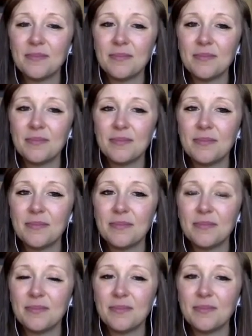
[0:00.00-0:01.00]

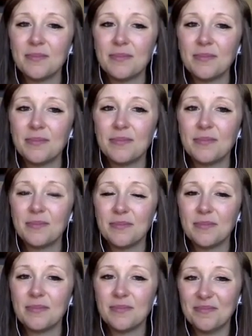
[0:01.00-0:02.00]

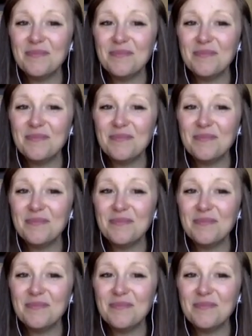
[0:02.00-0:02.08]
[no speech]